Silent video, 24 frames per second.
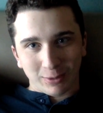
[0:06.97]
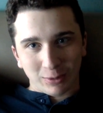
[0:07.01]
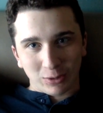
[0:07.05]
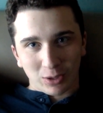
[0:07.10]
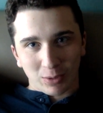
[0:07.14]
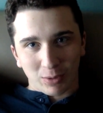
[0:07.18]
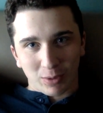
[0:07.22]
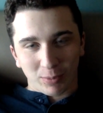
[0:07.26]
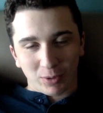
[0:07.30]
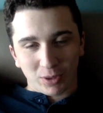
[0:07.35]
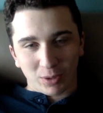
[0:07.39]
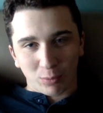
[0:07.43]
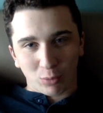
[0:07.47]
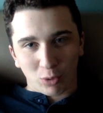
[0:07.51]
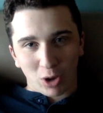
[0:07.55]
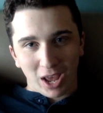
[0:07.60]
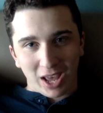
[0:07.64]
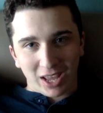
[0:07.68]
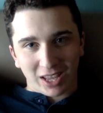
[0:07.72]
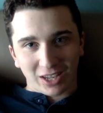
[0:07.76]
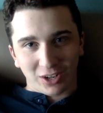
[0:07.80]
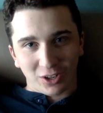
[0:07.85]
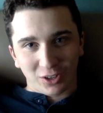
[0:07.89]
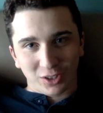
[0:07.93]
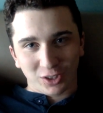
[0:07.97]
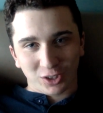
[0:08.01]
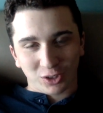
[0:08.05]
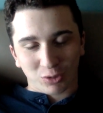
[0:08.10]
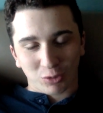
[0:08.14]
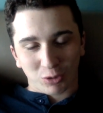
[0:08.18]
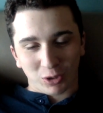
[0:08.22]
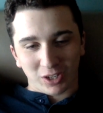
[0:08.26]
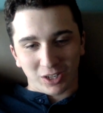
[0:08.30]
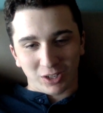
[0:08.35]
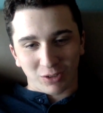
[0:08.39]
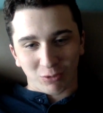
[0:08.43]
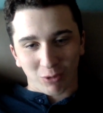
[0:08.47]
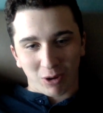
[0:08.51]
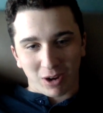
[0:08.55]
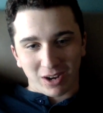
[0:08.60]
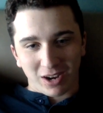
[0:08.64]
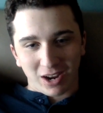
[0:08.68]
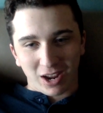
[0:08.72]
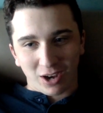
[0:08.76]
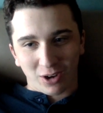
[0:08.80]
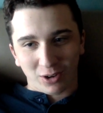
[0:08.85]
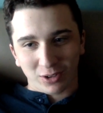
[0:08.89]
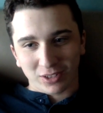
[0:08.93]
So I'm gonna put the bracket on the screen right
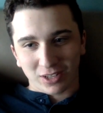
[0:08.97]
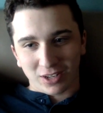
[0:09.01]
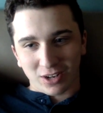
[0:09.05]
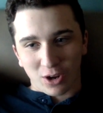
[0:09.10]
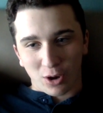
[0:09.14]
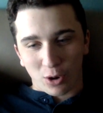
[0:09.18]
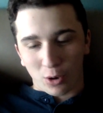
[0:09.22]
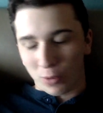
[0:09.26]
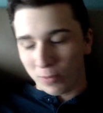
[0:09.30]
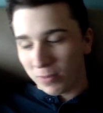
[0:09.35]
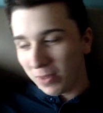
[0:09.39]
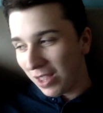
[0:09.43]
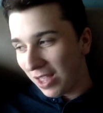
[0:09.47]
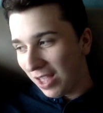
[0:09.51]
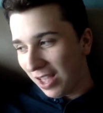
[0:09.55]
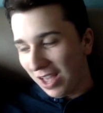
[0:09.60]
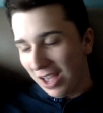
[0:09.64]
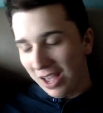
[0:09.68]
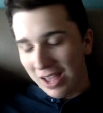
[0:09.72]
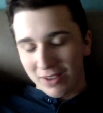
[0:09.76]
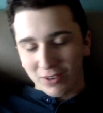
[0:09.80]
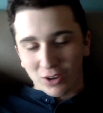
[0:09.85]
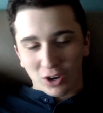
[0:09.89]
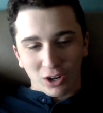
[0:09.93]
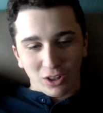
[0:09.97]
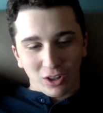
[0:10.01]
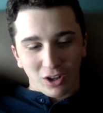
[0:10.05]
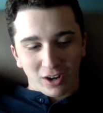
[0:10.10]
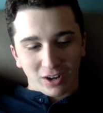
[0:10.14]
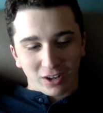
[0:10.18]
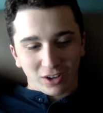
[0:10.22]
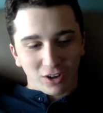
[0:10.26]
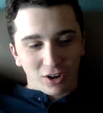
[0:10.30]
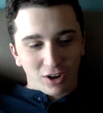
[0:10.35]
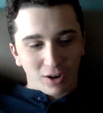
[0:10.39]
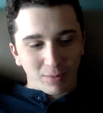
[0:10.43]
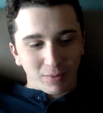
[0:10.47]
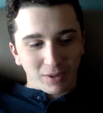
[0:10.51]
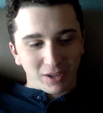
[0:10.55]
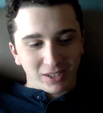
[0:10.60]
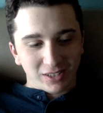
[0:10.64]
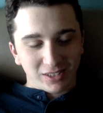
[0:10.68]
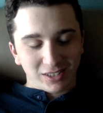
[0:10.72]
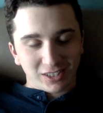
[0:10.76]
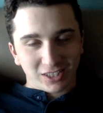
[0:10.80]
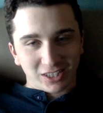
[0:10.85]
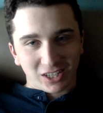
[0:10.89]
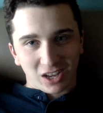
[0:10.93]
now because I know I got a lot of
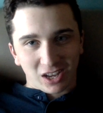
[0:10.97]
comments